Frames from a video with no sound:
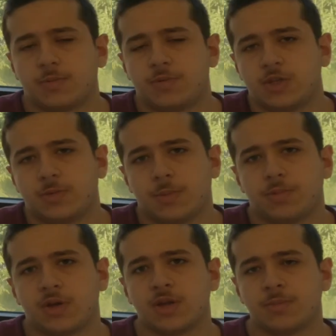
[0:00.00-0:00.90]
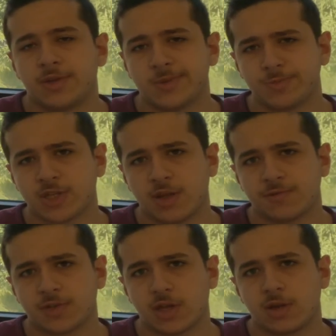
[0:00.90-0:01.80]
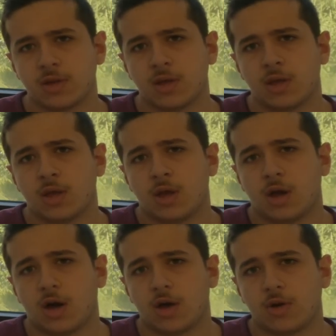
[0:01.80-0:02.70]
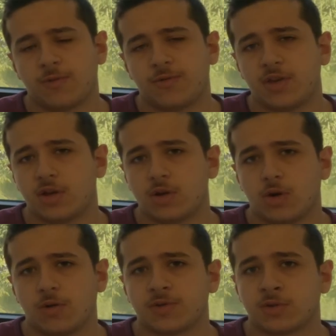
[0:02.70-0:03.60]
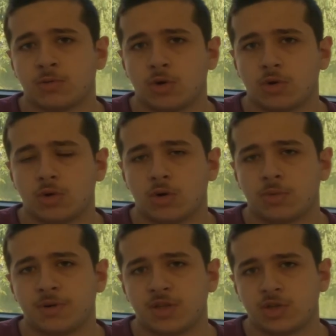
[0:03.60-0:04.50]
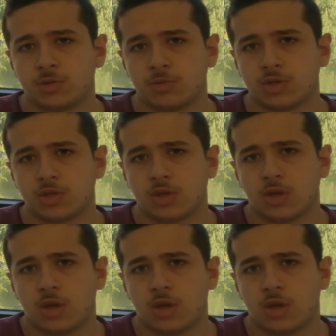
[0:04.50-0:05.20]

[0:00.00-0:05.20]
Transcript: peace be upon him, himself said, out of fear of sword or punishment,